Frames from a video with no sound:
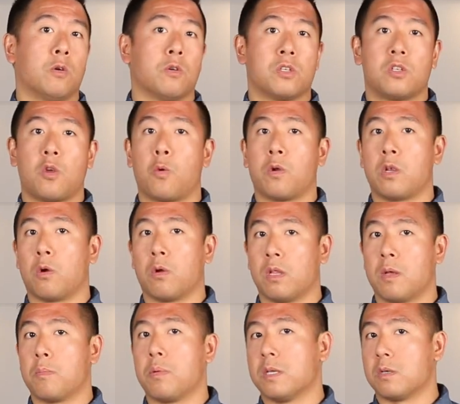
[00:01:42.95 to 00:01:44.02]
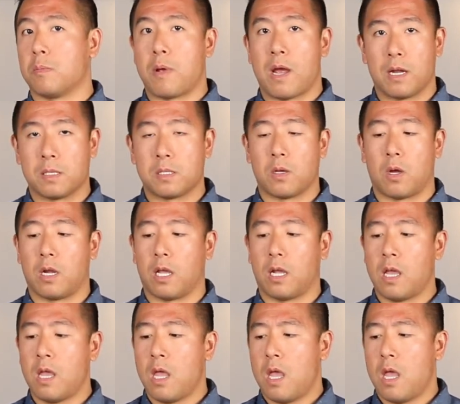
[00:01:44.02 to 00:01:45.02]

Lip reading: or Sony or Olympus or Panasonic,